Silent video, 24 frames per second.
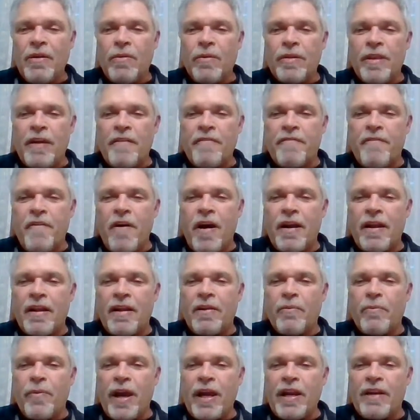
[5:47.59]
well, they fought
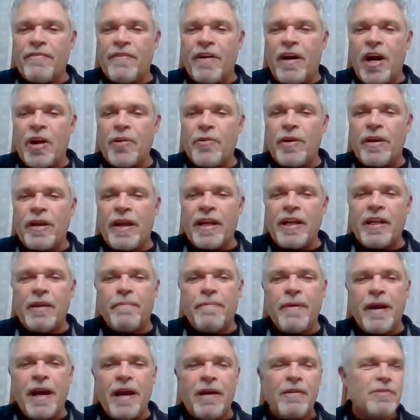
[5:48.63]
at a weight of 190
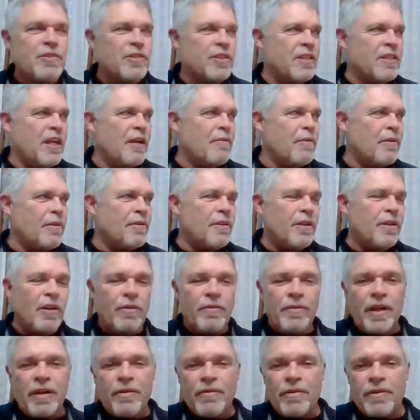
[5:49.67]
pounds, and they were
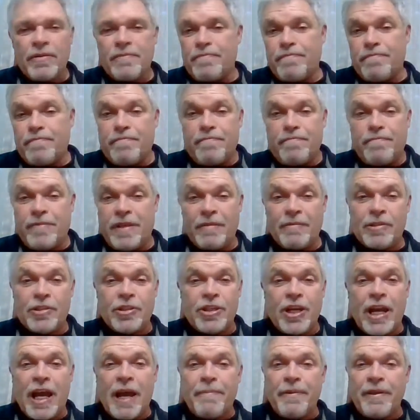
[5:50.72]

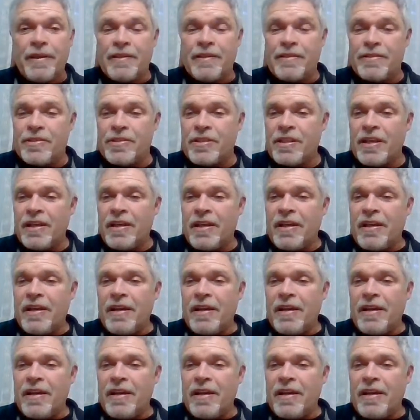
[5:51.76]
champions.